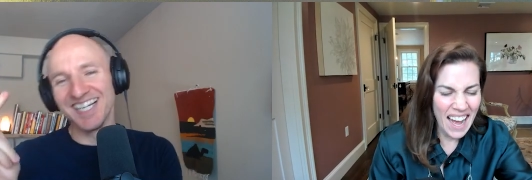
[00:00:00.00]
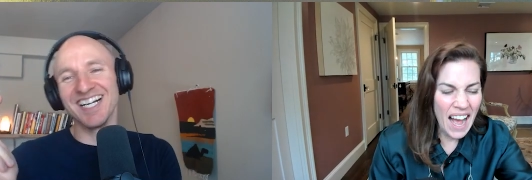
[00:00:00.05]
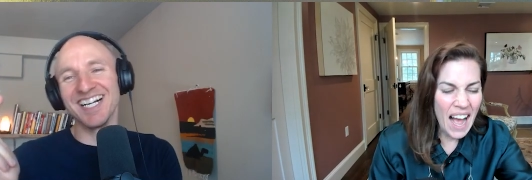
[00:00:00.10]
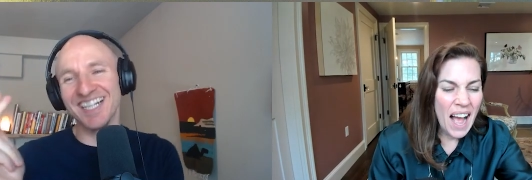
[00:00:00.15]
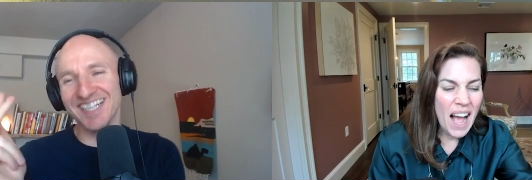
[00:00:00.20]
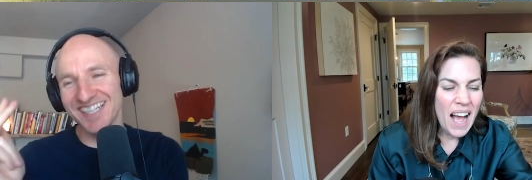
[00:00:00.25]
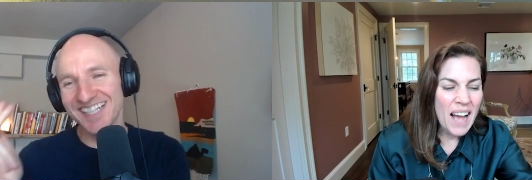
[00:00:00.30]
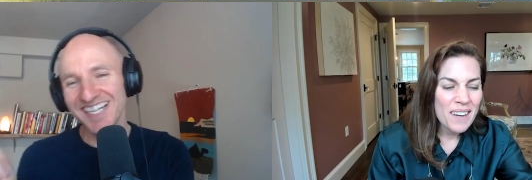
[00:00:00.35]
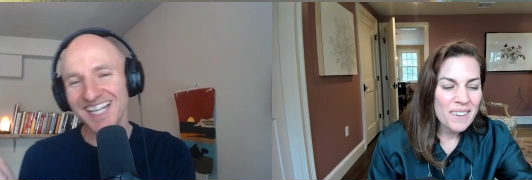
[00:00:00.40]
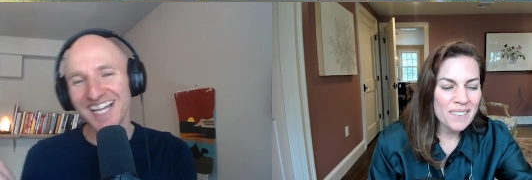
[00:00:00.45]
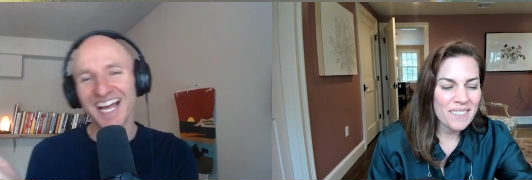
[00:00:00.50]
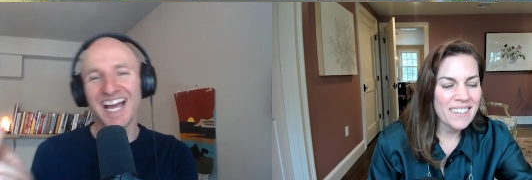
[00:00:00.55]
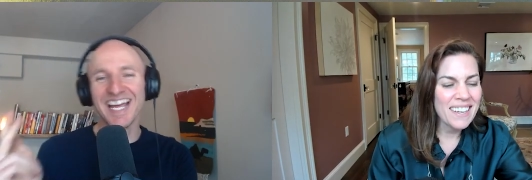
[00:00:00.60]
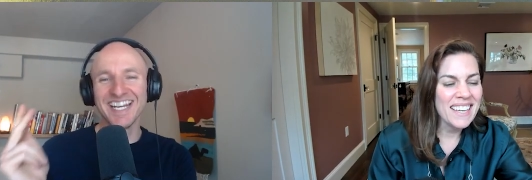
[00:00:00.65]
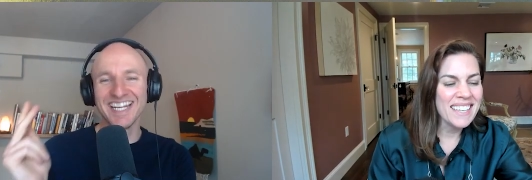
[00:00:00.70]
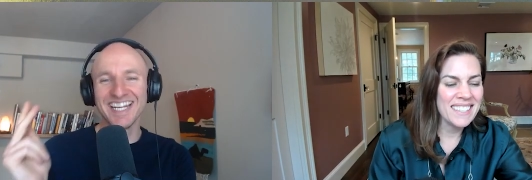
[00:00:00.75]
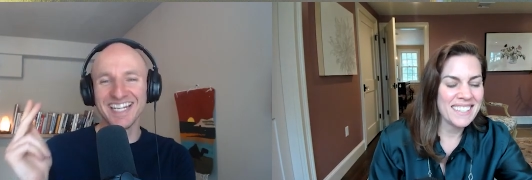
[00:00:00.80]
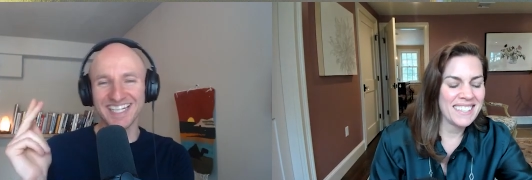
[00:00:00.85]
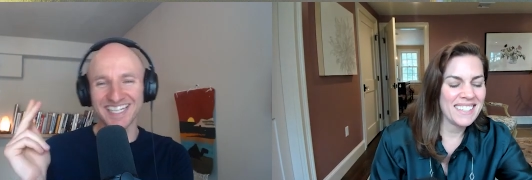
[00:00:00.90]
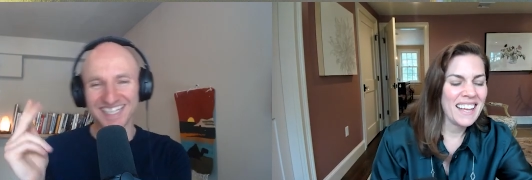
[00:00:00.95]

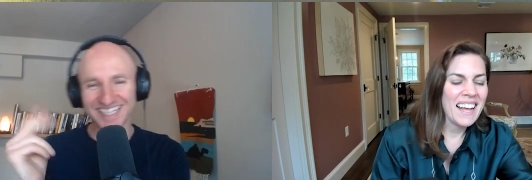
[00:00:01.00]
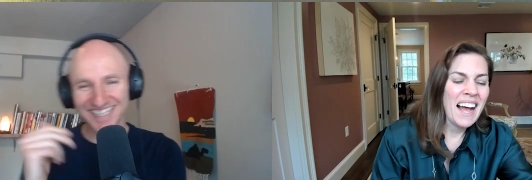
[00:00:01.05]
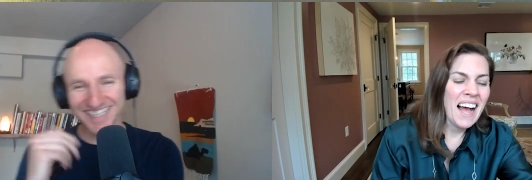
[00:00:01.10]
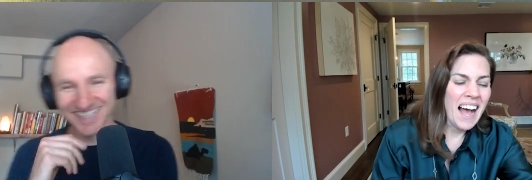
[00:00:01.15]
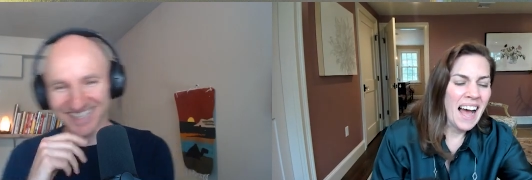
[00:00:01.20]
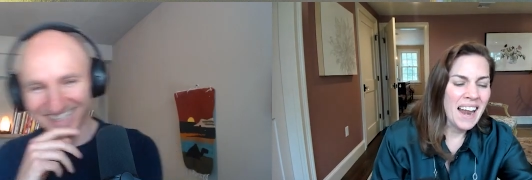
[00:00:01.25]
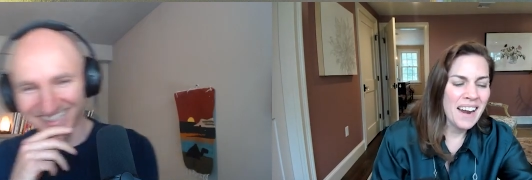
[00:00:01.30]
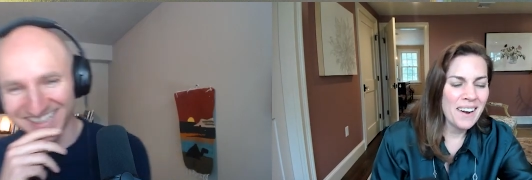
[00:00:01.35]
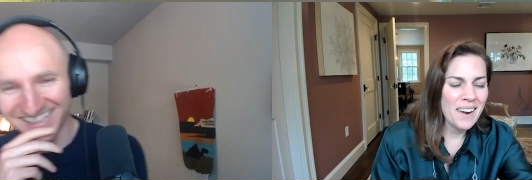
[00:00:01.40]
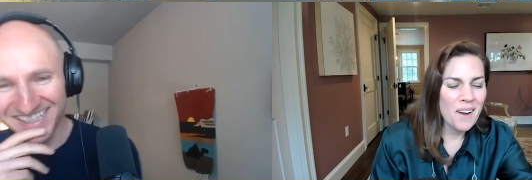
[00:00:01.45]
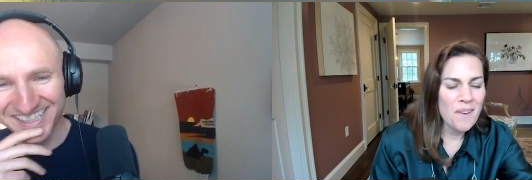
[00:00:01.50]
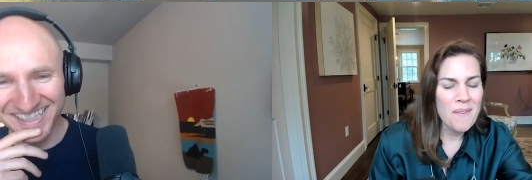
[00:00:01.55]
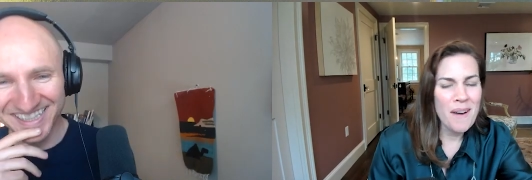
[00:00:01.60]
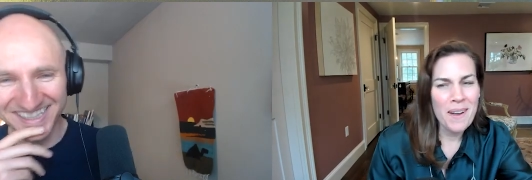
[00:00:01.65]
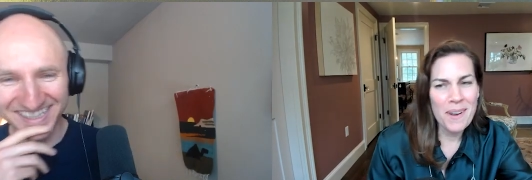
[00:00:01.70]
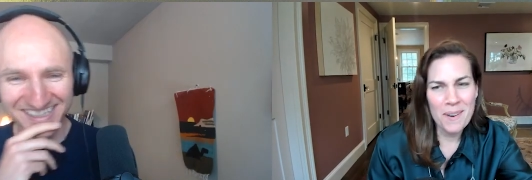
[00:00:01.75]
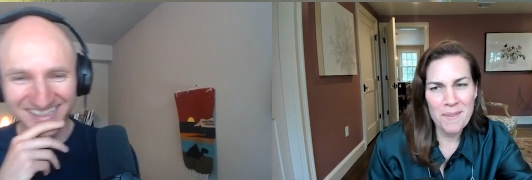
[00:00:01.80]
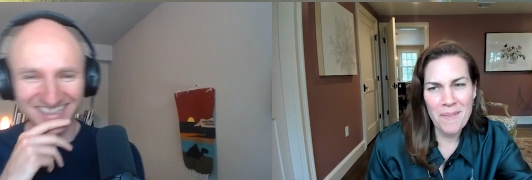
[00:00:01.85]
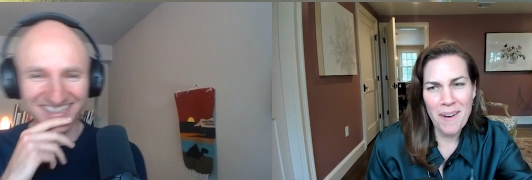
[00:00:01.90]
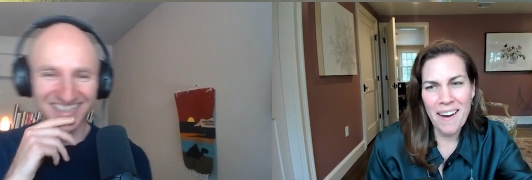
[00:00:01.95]
Speaker 1: I don't know about
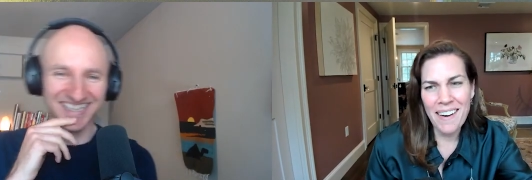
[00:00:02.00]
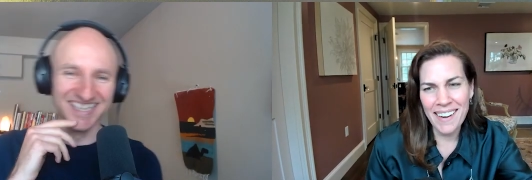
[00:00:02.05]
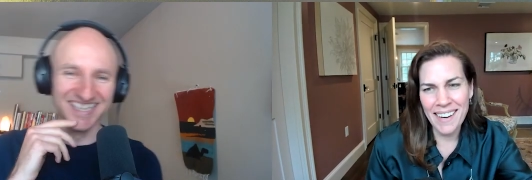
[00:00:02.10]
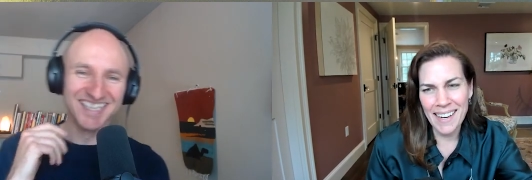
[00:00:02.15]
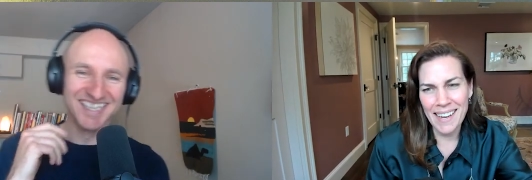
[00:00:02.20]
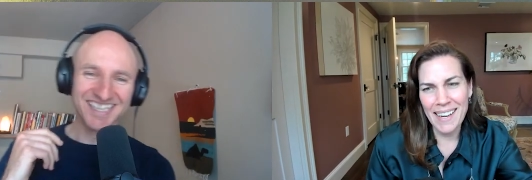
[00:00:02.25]
your marketing